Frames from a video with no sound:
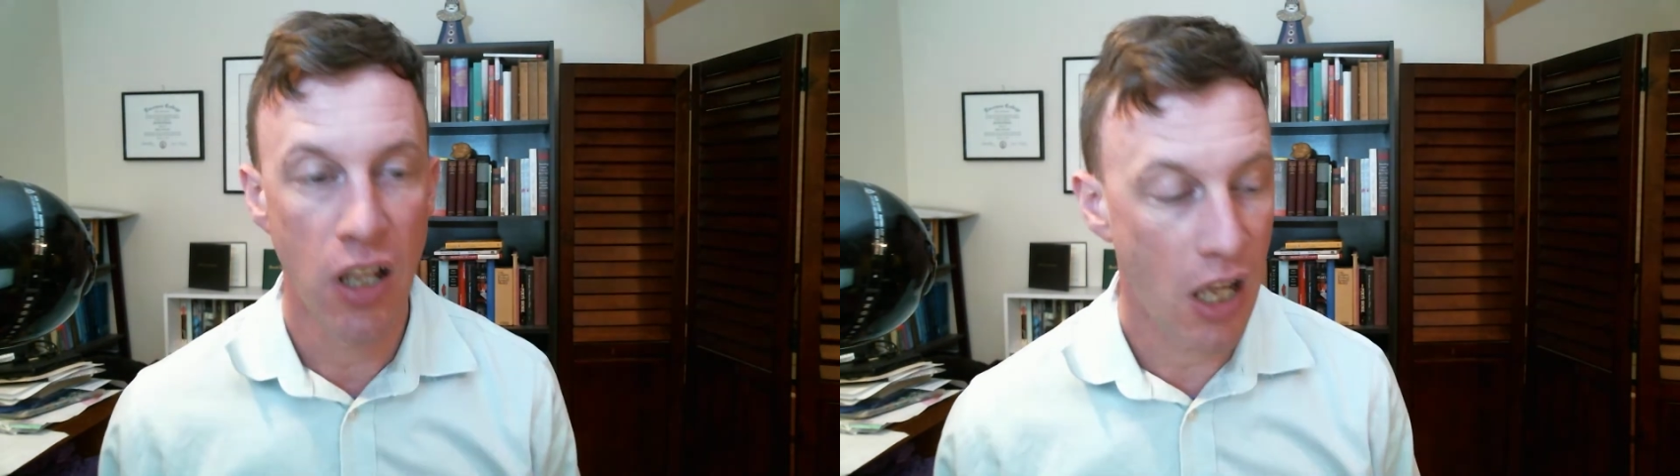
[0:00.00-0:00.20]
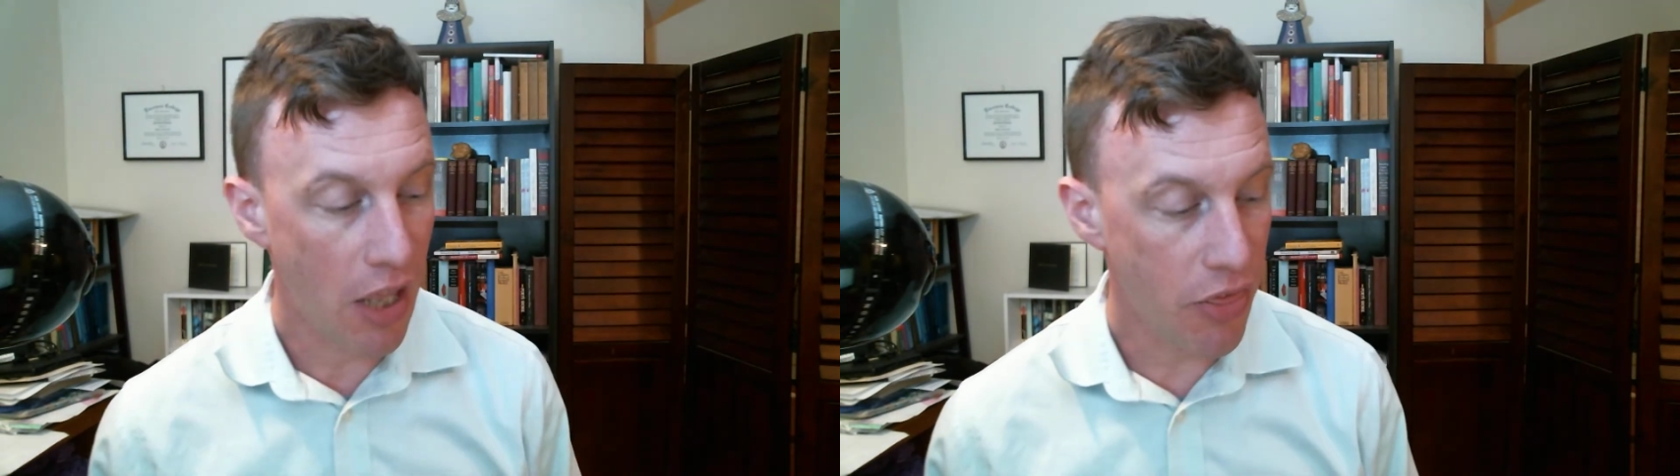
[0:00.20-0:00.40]

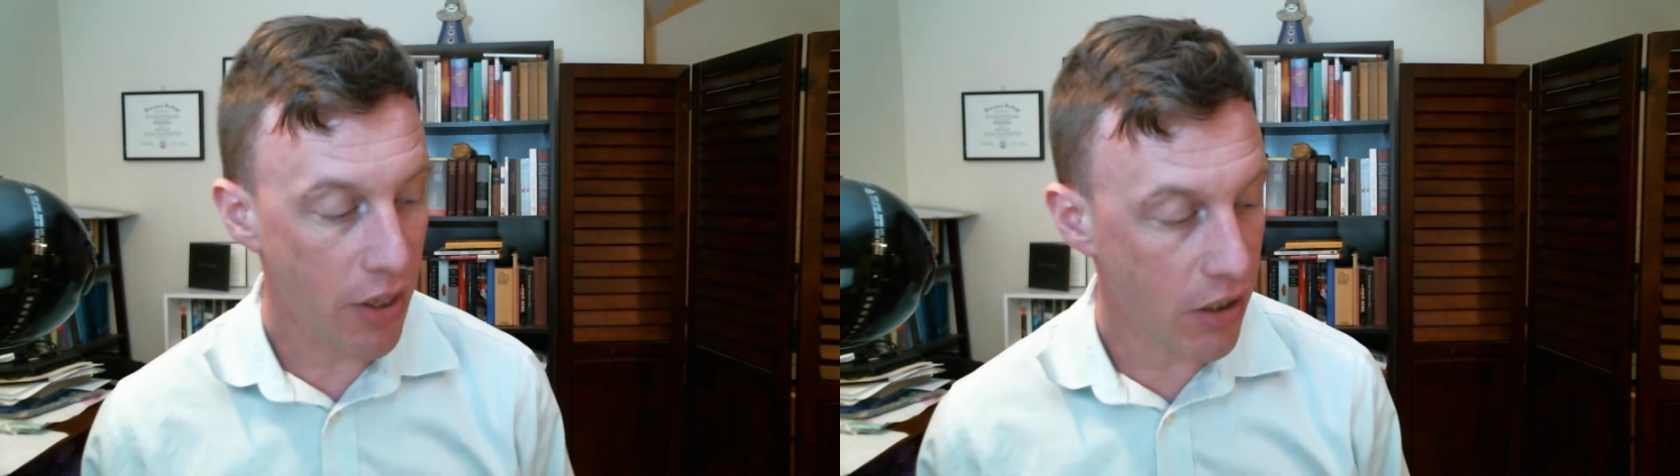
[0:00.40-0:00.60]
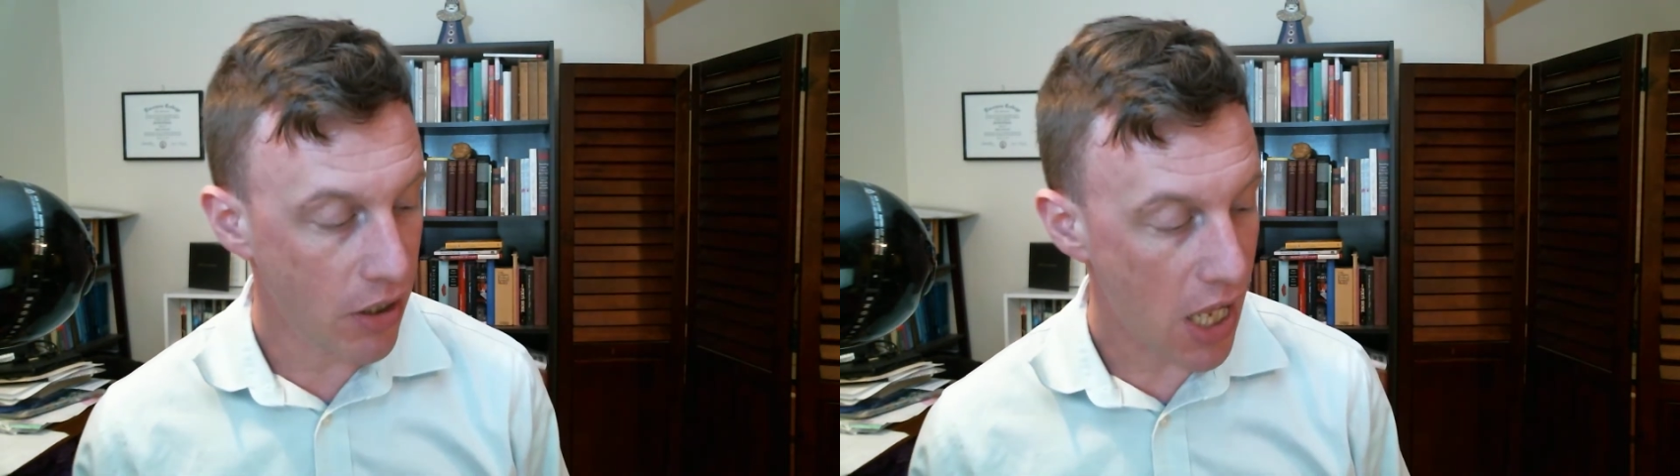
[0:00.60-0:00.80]
I think
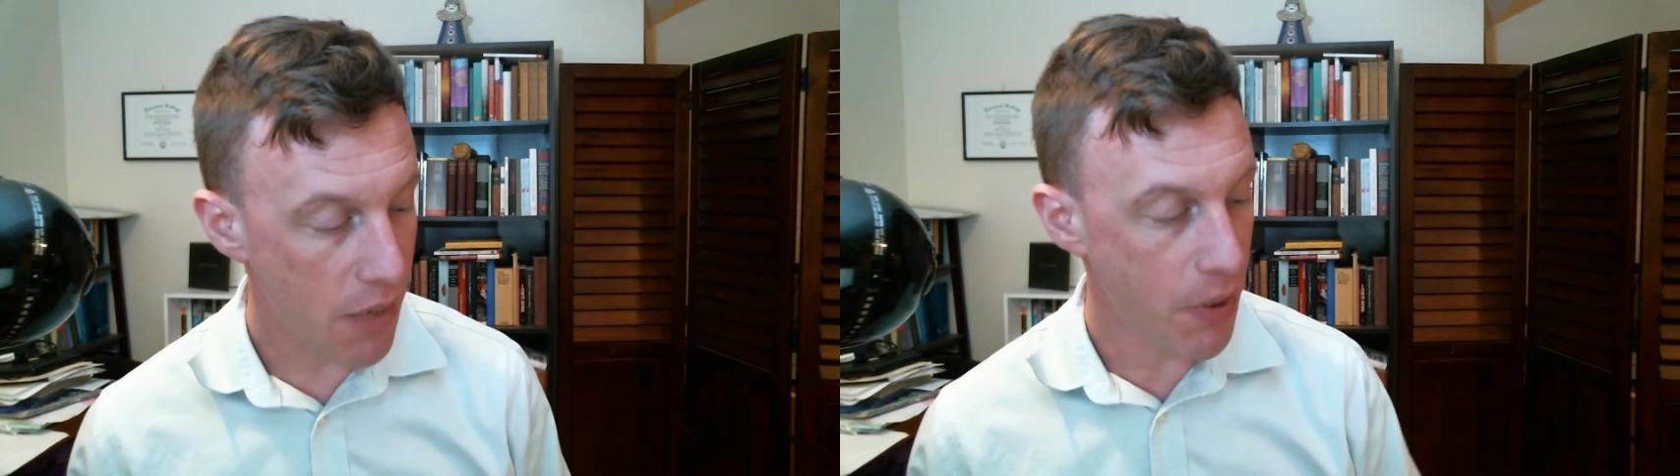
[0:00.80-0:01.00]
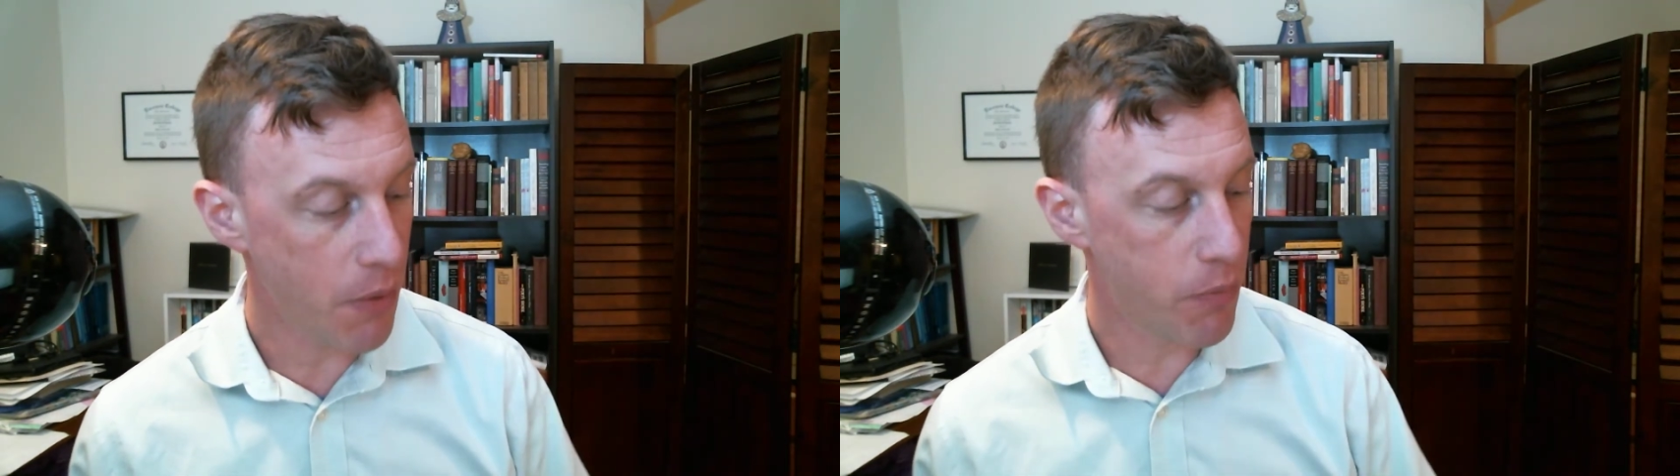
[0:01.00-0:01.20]
a lot of
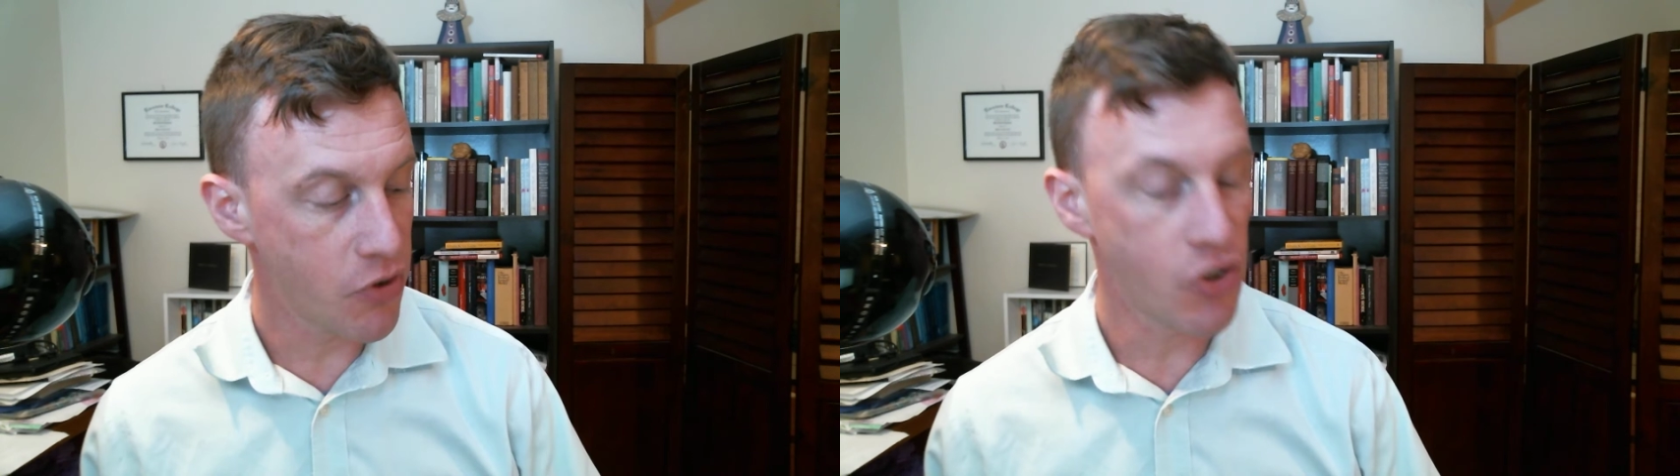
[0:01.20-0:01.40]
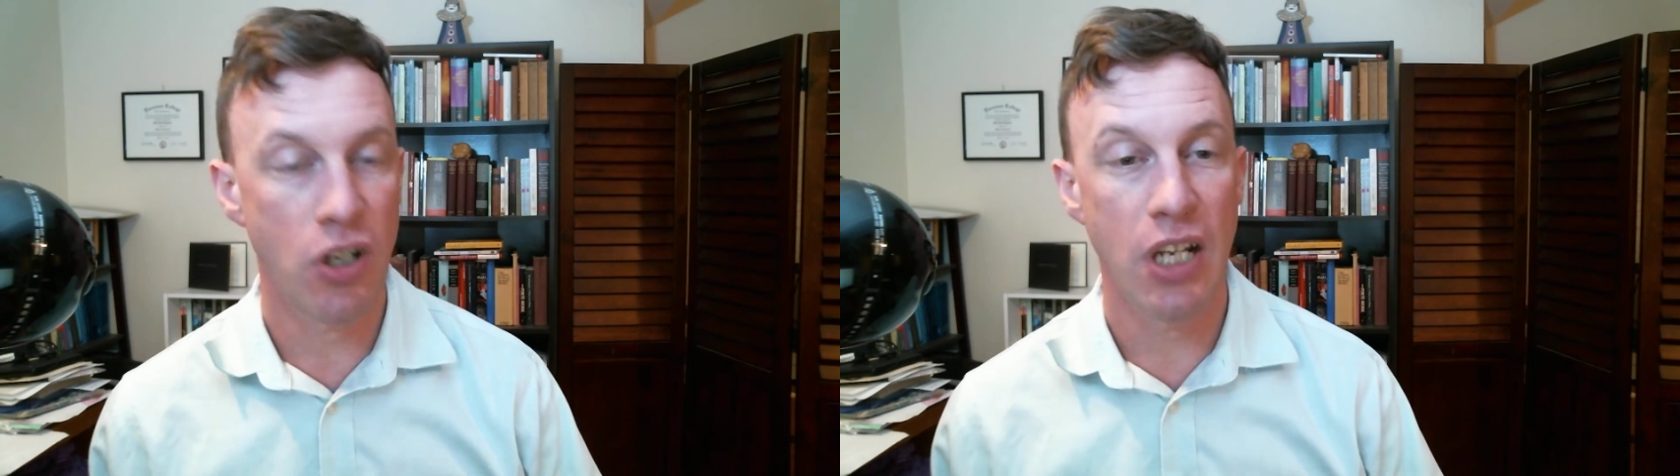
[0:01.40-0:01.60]
people
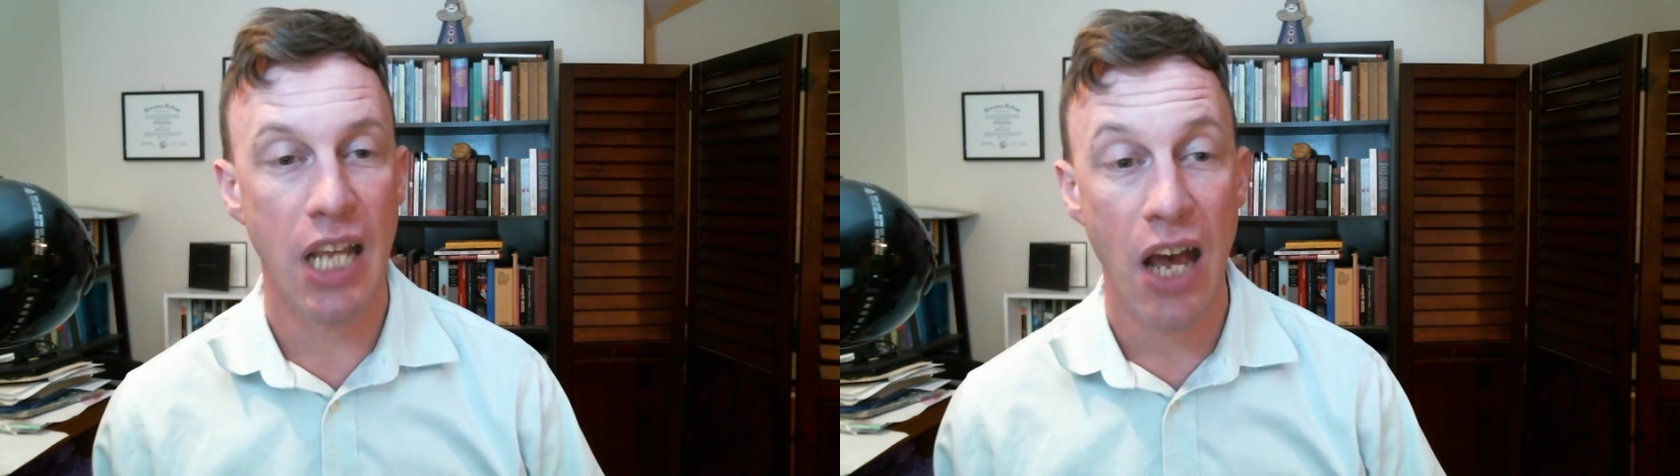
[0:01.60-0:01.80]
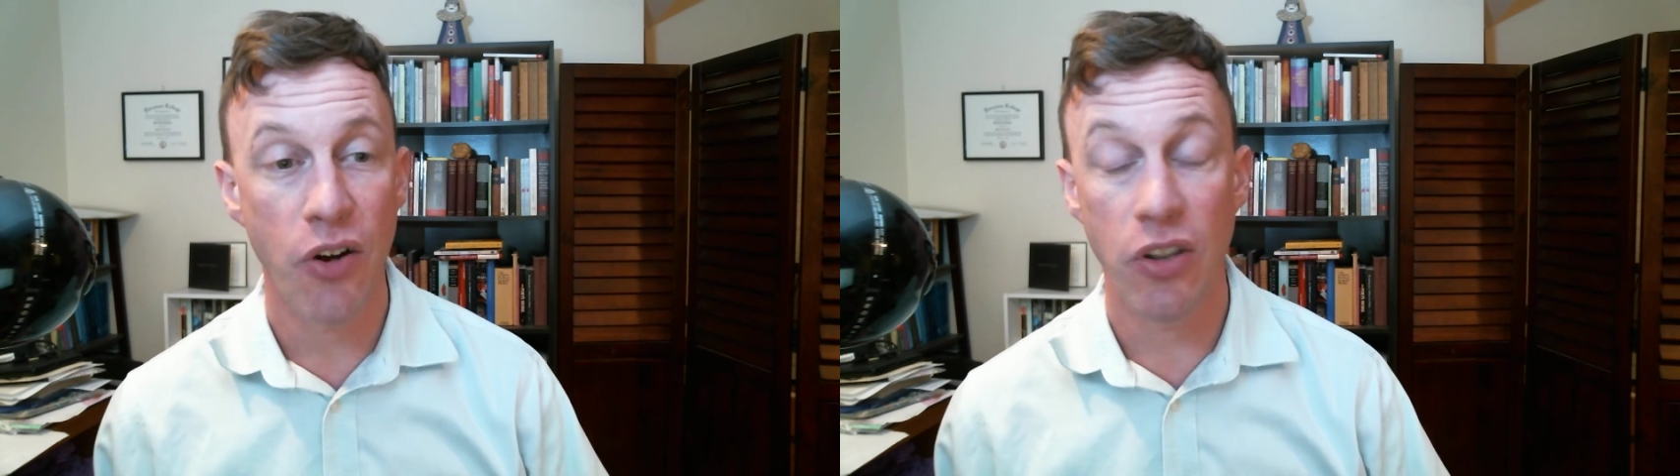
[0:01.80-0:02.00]
starting
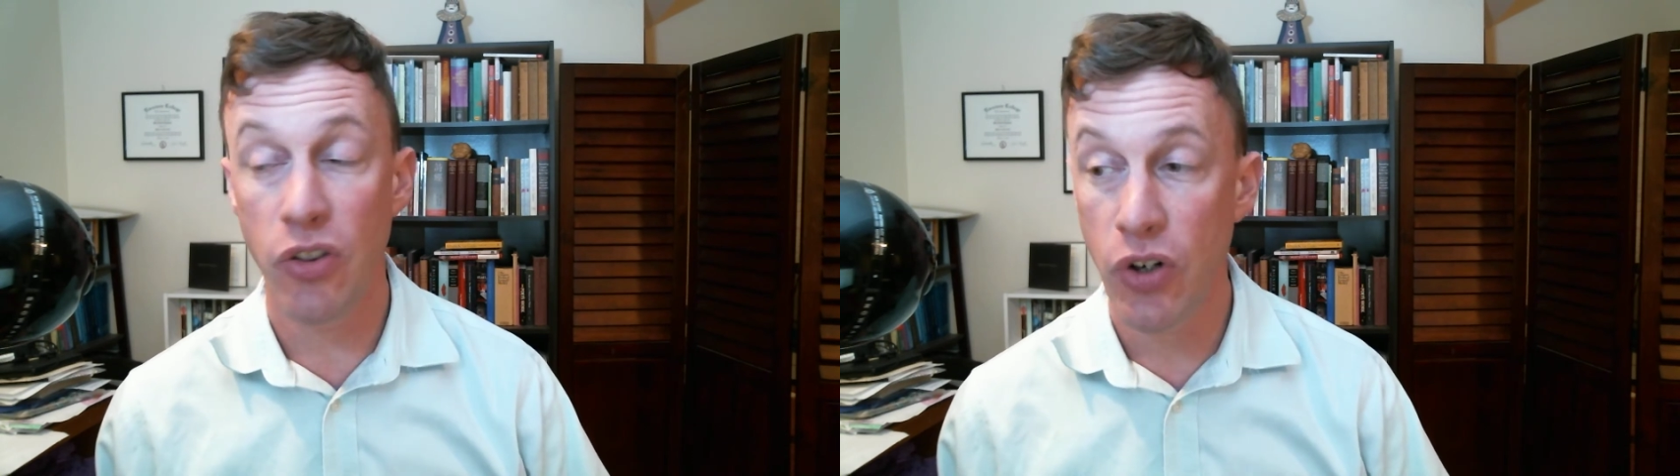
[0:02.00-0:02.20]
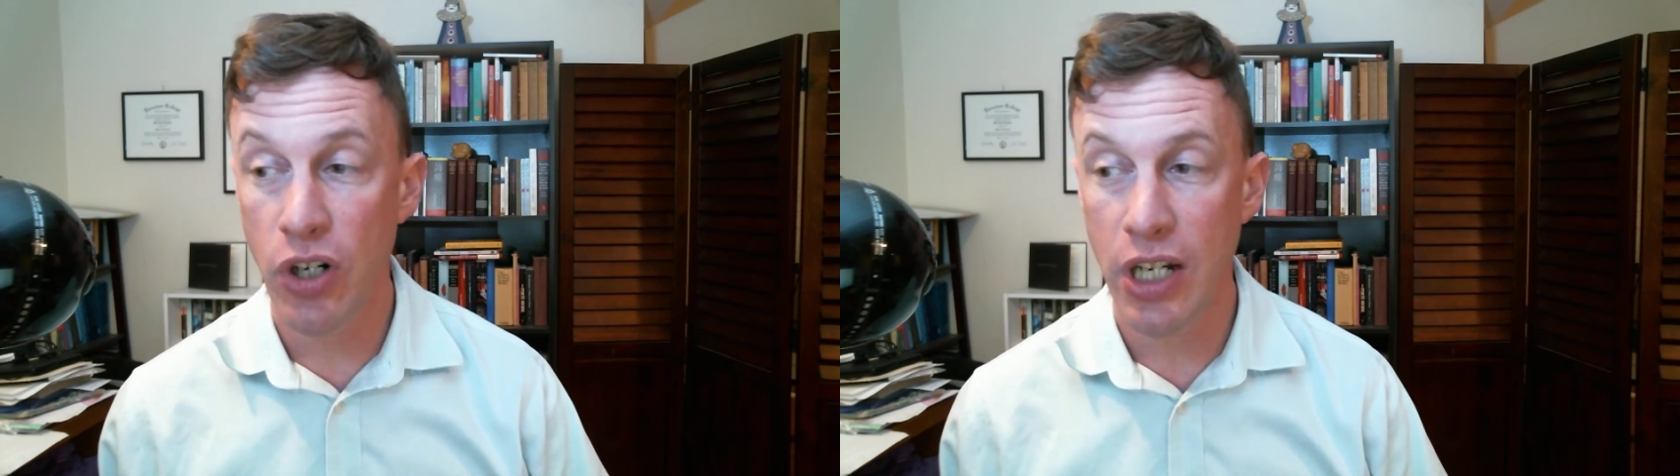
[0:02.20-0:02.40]
out and
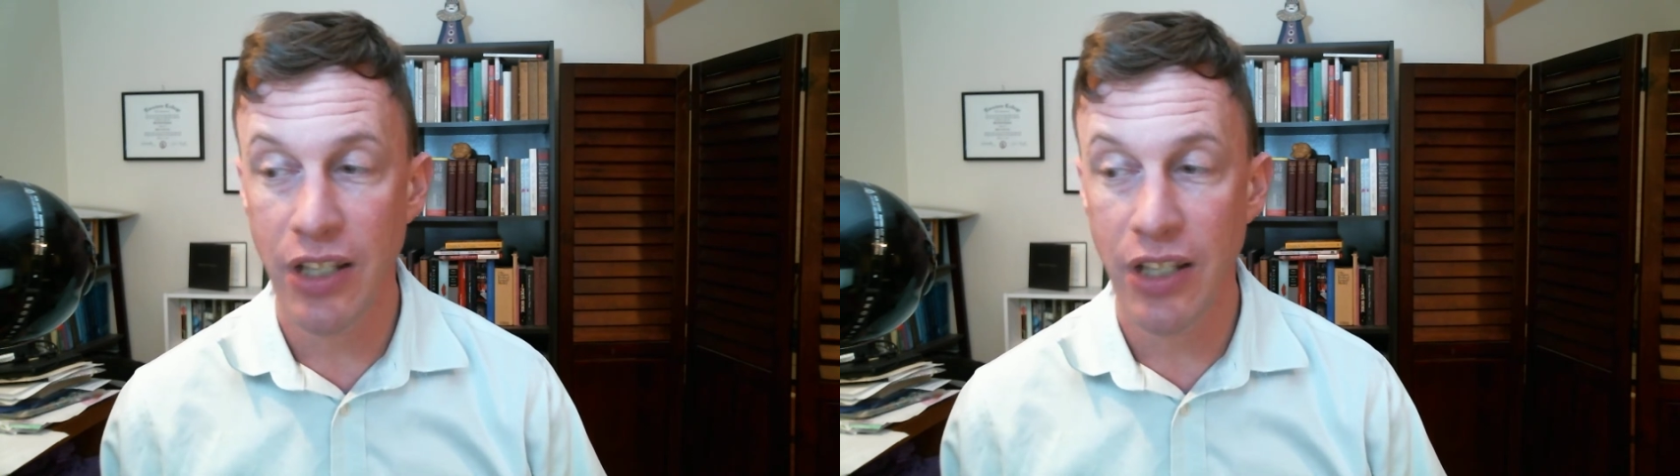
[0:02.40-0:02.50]
learning,